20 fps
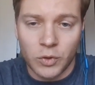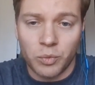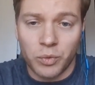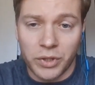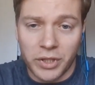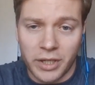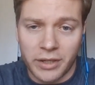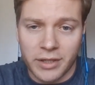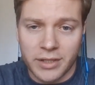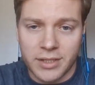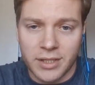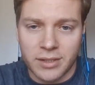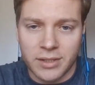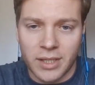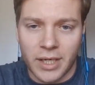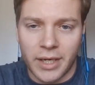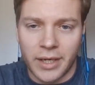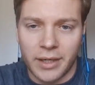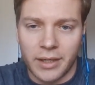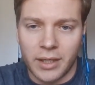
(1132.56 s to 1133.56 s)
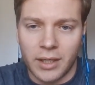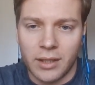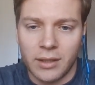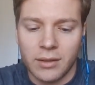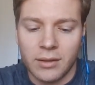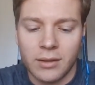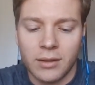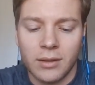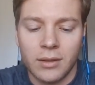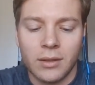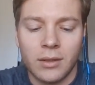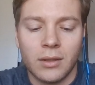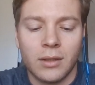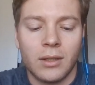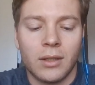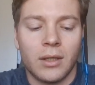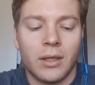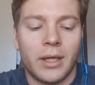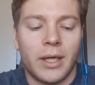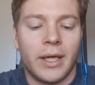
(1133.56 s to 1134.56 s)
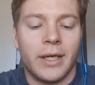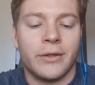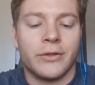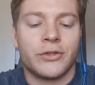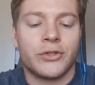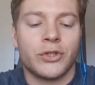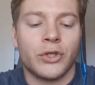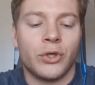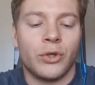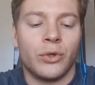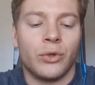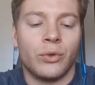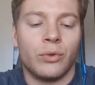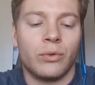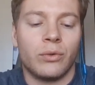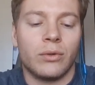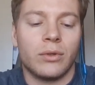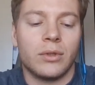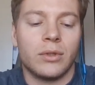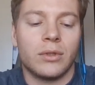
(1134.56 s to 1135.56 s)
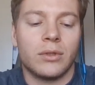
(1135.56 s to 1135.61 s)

within the society. And so,